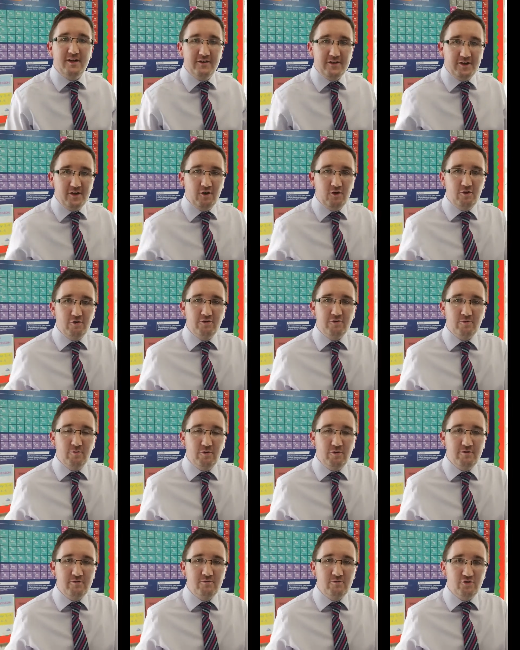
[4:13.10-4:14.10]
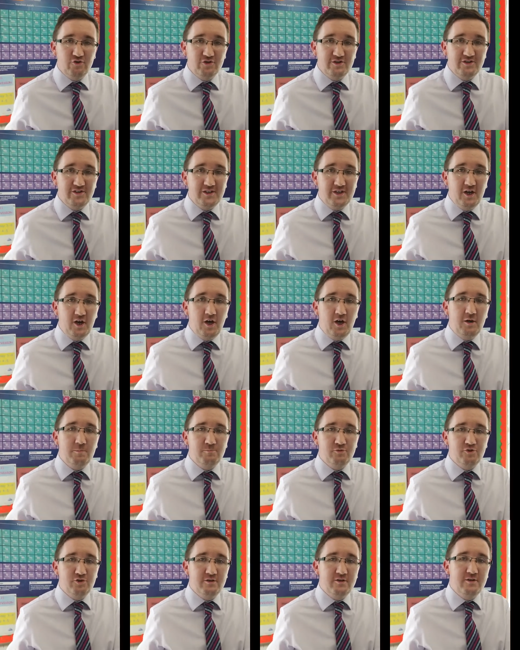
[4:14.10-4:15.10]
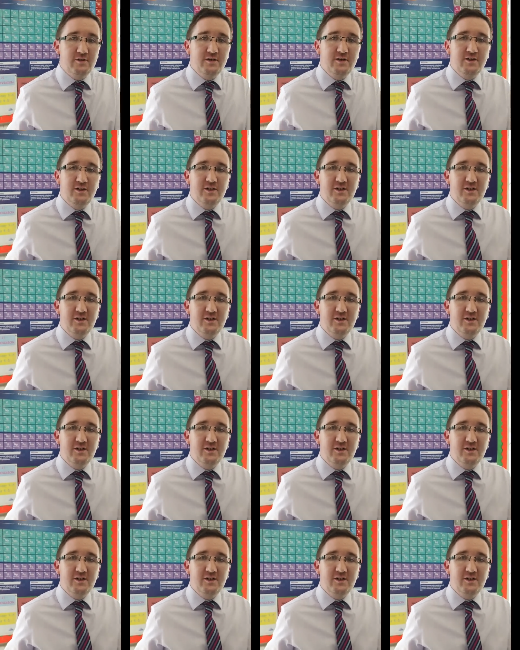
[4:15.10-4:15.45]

And the other one, which is the option,